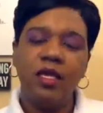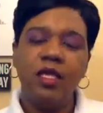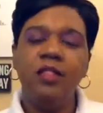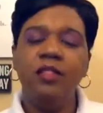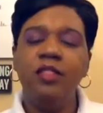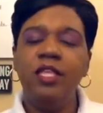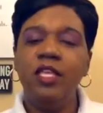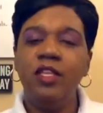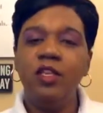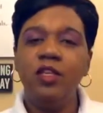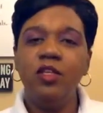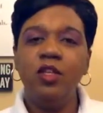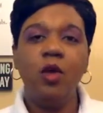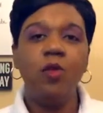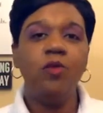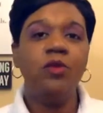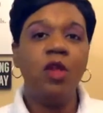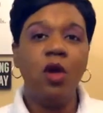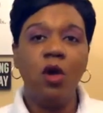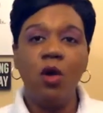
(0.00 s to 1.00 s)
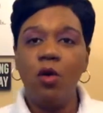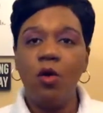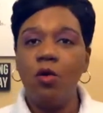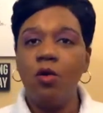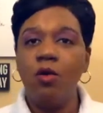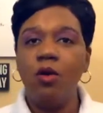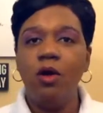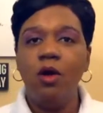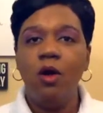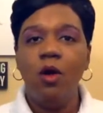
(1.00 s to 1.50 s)
And then you don't
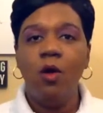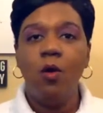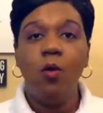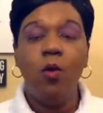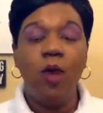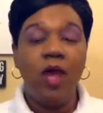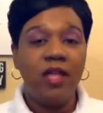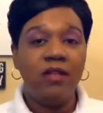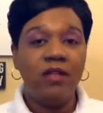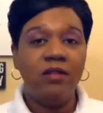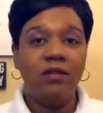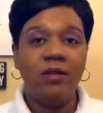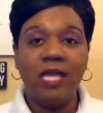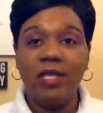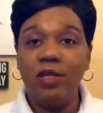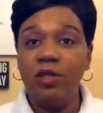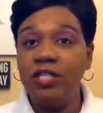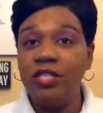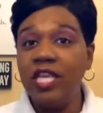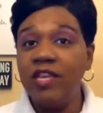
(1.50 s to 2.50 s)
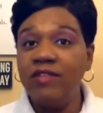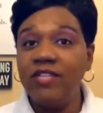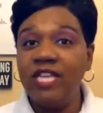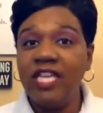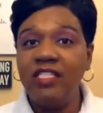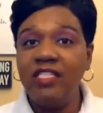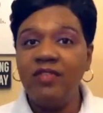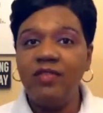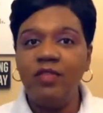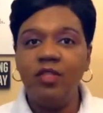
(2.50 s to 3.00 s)
know what, like you say, everyday
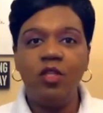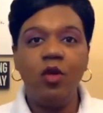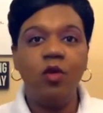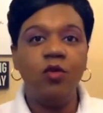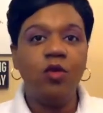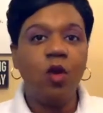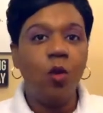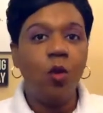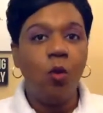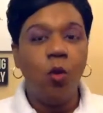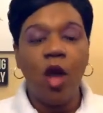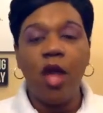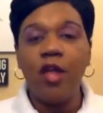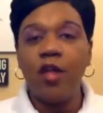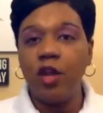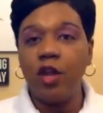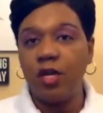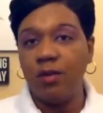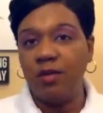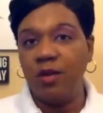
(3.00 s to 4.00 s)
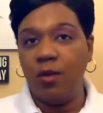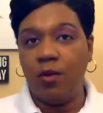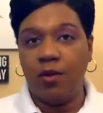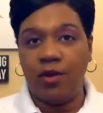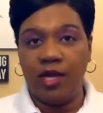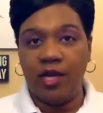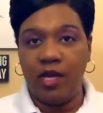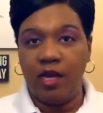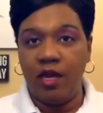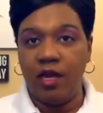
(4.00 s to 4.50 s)
tips, so you don't know what you're going to be
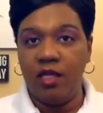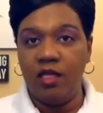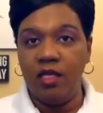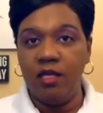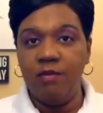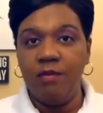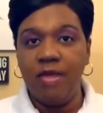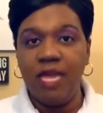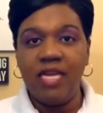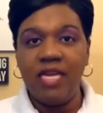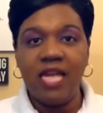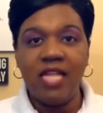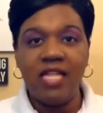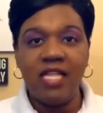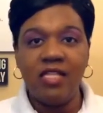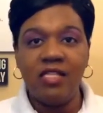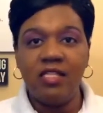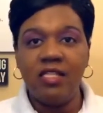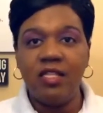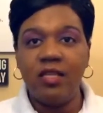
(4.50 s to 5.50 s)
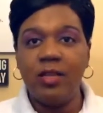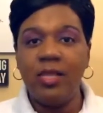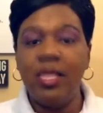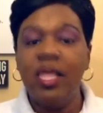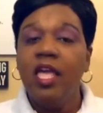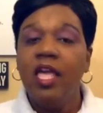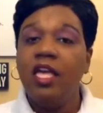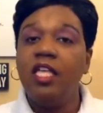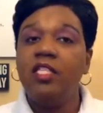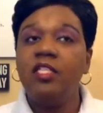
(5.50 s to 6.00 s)
working on. It may not necessarily,
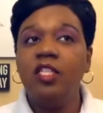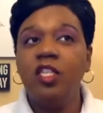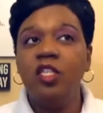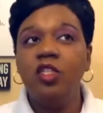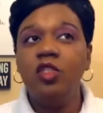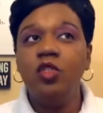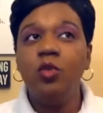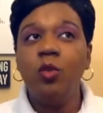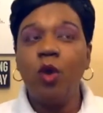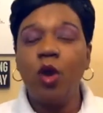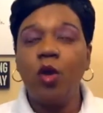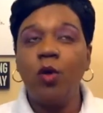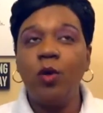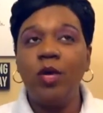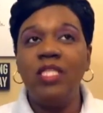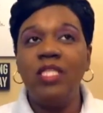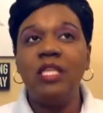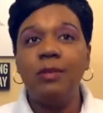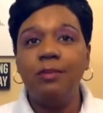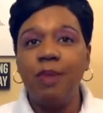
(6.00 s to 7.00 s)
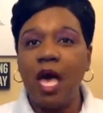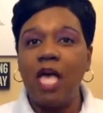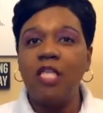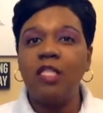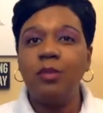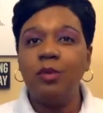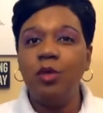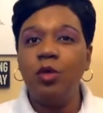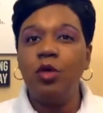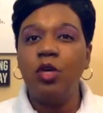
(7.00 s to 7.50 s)
because could you work, is it
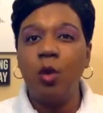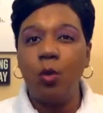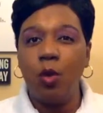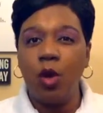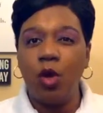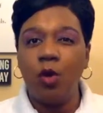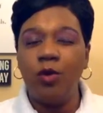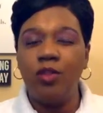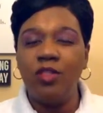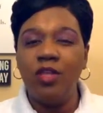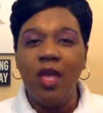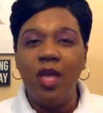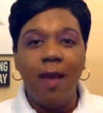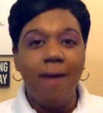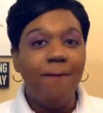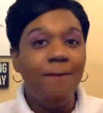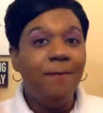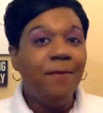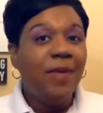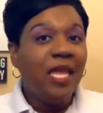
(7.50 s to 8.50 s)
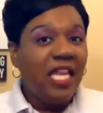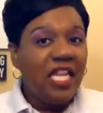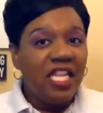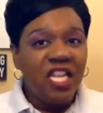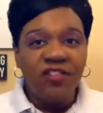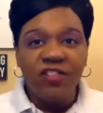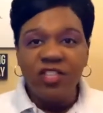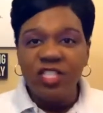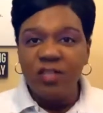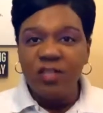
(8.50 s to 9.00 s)
possible you could work with many
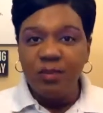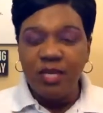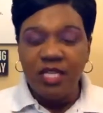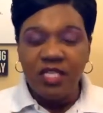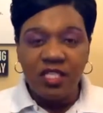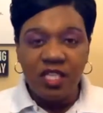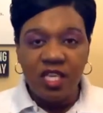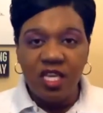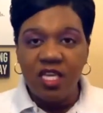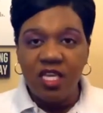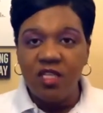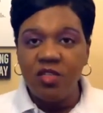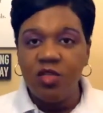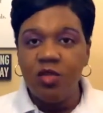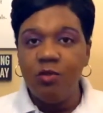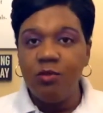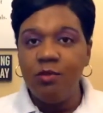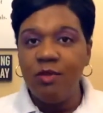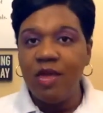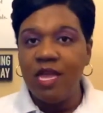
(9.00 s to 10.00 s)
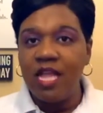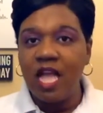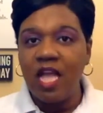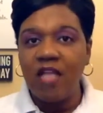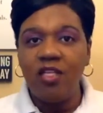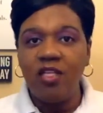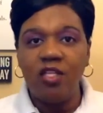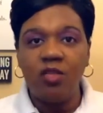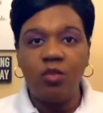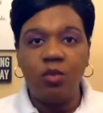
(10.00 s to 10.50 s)
different species? You may not
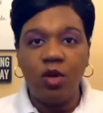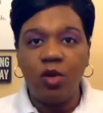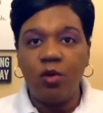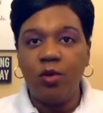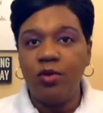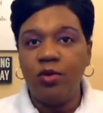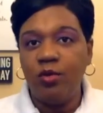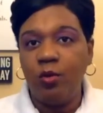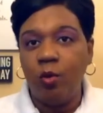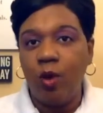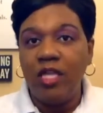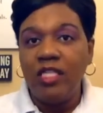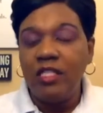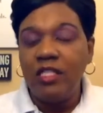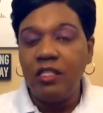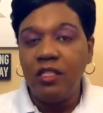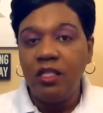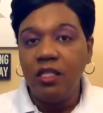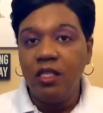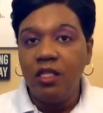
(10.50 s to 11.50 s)
just work with one yeah